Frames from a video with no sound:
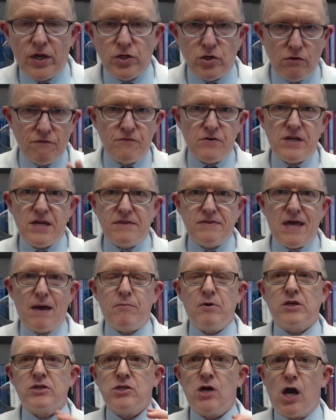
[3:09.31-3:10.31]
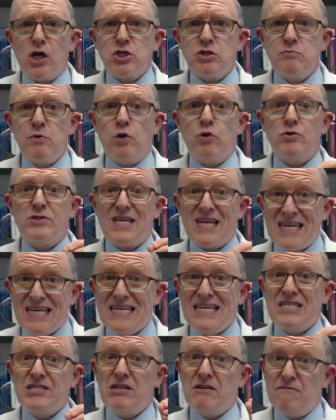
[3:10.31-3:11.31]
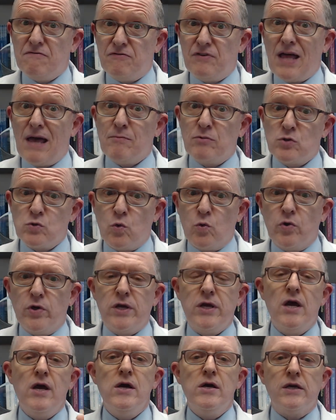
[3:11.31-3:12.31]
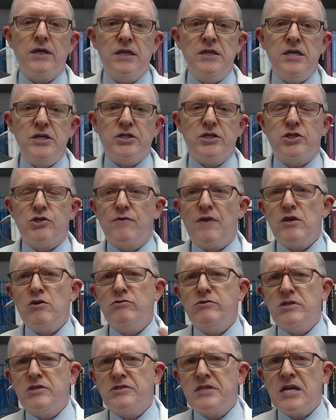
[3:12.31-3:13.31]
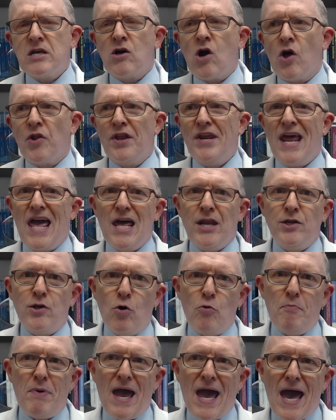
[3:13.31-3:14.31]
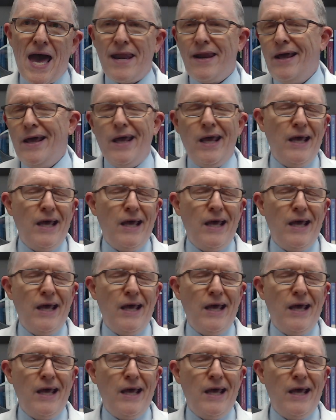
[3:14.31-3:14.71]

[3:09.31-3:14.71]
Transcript: And don't forget that because Hashimoto's is an inflammatory condition. So they use this thing called an EndoPAT.